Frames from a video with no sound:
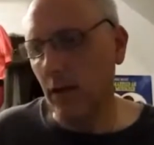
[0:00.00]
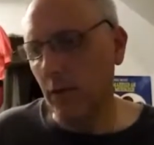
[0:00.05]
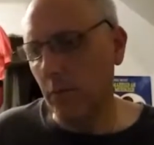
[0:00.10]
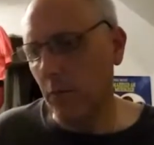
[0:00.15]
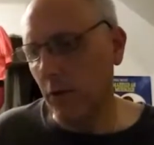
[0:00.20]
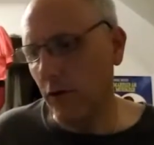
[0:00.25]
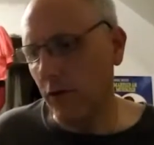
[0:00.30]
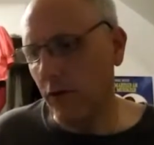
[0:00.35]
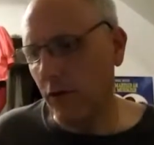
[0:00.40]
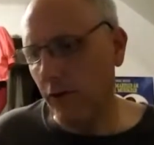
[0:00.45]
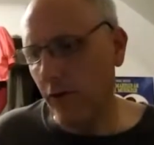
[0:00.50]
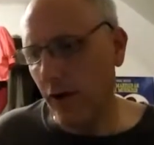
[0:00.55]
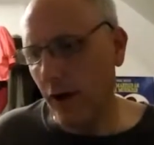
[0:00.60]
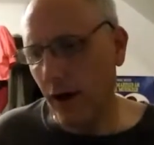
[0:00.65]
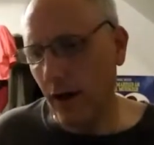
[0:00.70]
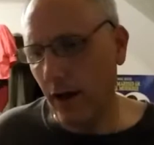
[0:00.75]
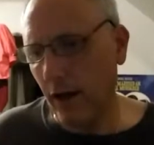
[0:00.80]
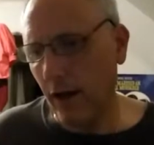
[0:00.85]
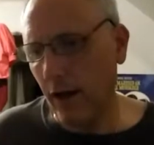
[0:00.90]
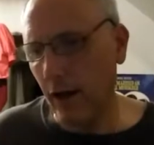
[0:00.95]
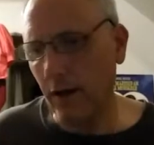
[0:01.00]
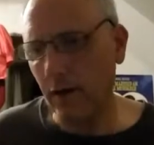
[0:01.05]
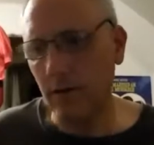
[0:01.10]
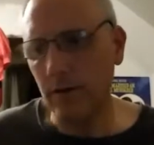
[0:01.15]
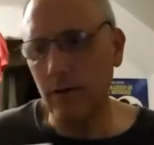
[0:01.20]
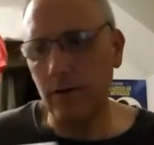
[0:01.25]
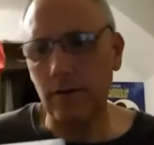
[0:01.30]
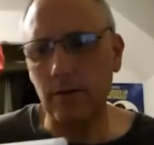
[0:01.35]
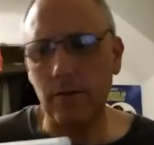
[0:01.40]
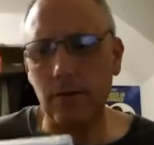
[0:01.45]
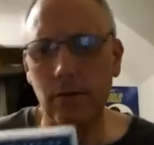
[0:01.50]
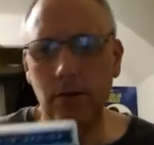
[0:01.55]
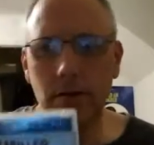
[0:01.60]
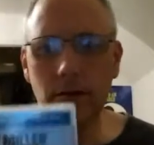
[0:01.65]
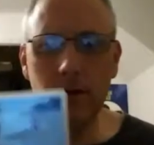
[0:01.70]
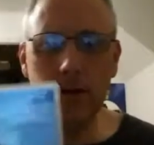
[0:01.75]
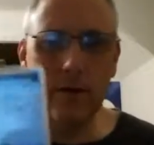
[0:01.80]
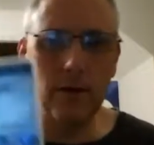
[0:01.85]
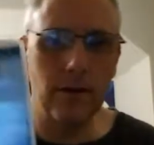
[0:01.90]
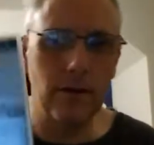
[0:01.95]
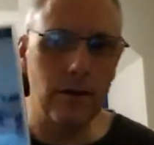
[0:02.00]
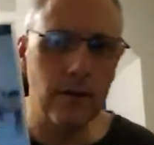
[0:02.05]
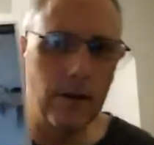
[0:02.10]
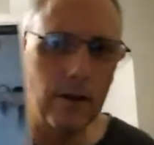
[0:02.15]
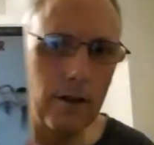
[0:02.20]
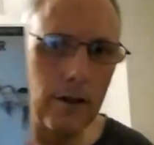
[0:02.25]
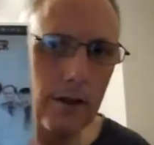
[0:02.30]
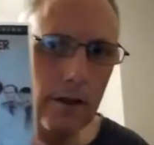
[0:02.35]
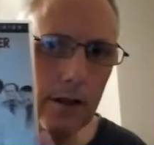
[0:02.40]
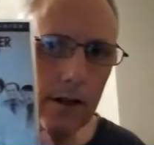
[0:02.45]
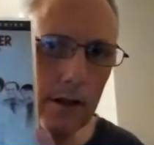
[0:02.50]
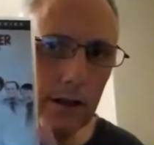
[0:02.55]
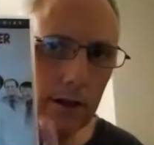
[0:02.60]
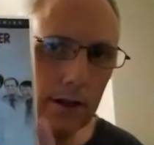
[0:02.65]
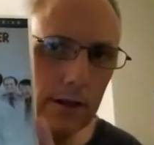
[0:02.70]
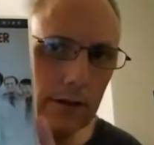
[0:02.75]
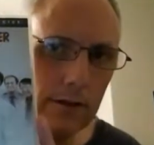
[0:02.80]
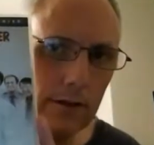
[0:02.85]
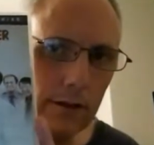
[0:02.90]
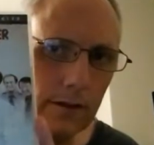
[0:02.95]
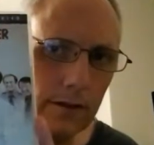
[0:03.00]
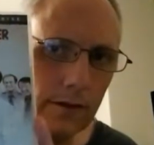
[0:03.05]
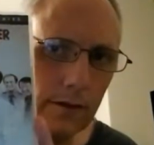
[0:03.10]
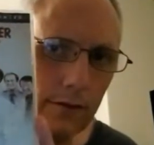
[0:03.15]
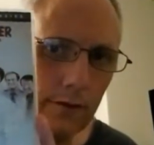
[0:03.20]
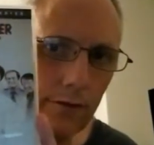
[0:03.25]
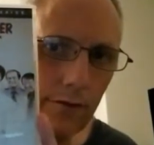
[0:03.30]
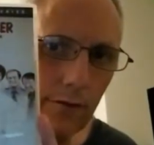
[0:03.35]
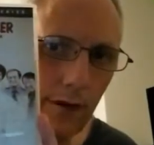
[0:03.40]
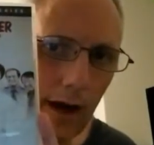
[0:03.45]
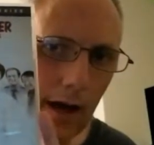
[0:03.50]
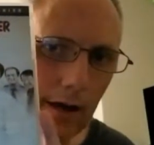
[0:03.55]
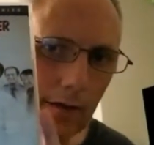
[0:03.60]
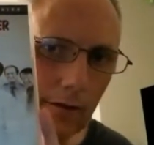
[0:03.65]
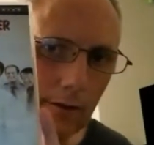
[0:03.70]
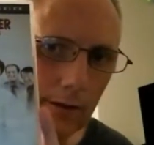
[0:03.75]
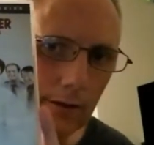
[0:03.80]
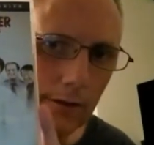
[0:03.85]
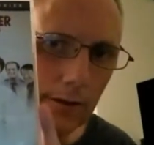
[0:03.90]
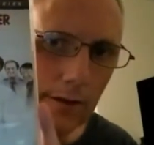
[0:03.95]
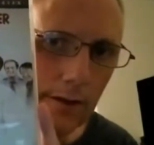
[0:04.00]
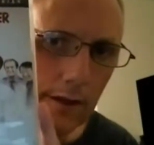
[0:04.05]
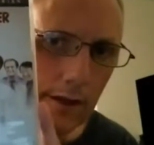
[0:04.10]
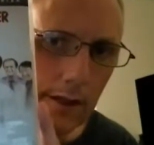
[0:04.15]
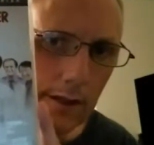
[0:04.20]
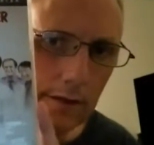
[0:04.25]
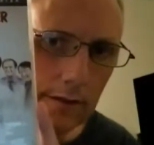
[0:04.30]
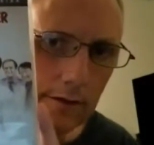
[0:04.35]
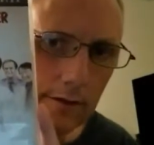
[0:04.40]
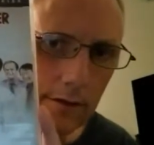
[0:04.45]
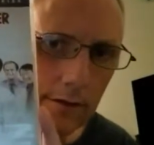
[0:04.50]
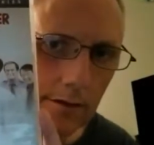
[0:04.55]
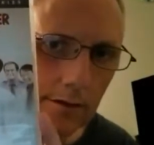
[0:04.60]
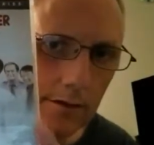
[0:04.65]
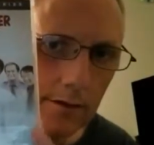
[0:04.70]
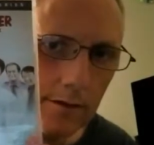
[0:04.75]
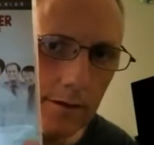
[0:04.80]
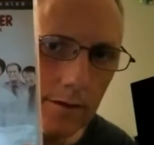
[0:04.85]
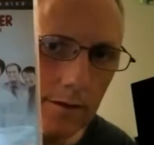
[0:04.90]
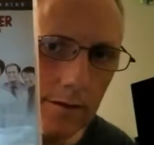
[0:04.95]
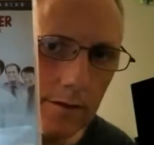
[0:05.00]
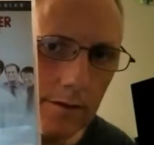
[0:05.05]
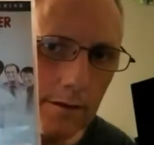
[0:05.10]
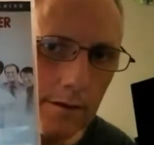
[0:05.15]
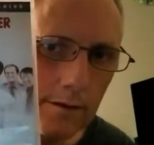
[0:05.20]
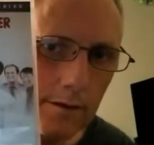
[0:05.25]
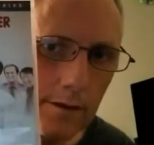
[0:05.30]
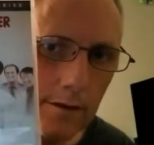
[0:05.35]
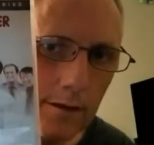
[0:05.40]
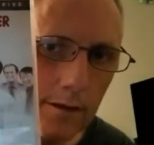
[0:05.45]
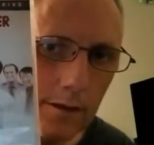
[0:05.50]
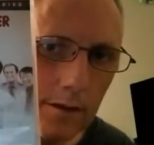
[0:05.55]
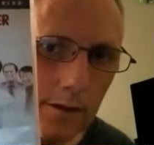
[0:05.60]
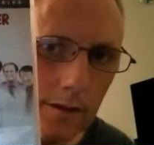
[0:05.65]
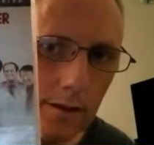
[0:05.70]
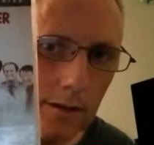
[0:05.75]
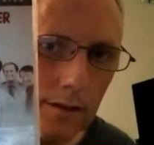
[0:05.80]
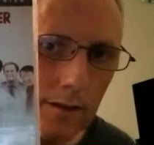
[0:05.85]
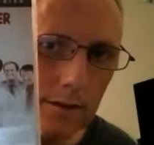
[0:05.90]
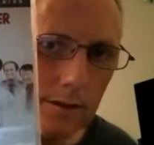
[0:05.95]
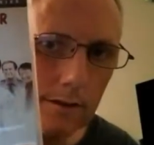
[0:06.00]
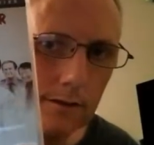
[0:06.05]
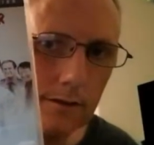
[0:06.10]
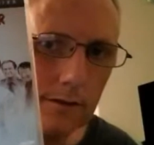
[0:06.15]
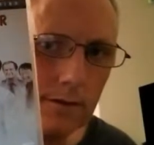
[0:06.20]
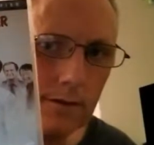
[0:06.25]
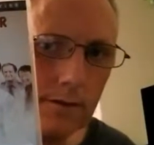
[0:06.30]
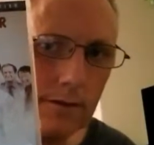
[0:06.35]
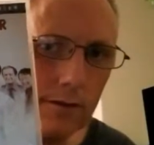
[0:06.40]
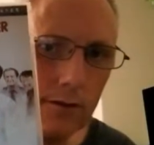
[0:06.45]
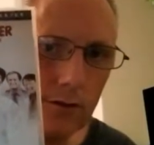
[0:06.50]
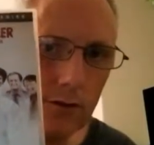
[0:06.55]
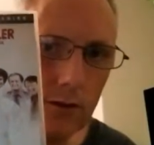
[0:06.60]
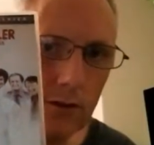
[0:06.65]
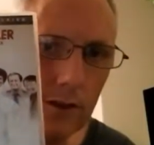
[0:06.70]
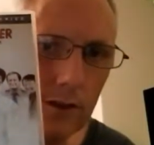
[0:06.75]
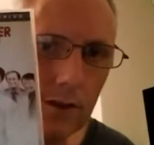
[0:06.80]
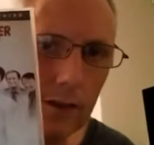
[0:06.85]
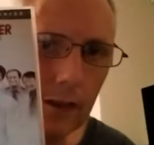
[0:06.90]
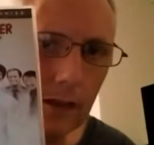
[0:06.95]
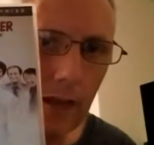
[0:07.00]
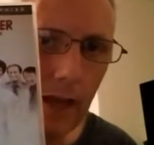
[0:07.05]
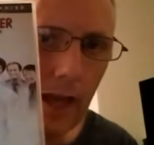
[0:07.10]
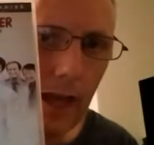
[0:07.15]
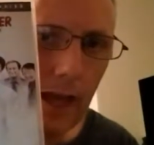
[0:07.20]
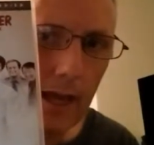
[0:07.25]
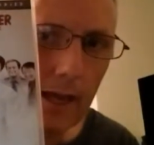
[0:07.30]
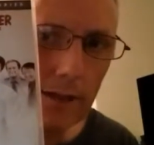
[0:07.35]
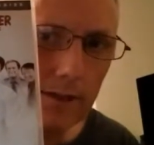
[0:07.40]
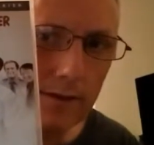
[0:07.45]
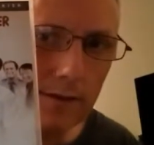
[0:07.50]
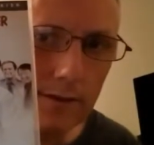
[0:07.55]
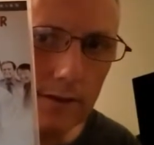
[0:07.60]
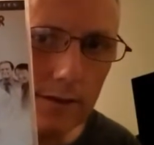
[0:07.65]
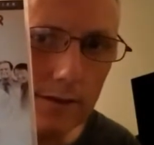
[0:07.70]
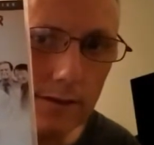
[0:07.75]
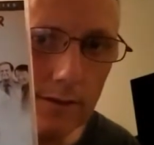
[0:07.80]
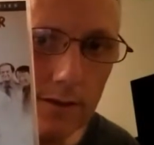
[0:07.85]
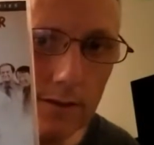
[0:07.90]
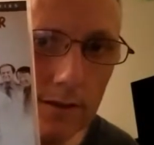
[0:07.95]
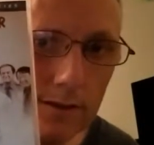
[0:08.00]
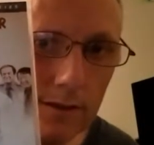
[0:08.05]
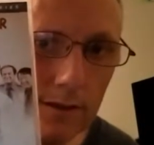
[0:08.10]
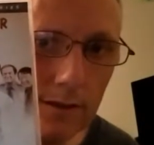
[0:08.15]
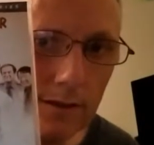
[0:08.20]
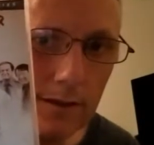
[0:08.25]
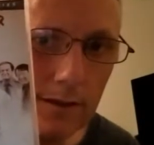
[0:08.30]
Moving right along. Seasons 5 and 6. And you can see the cast is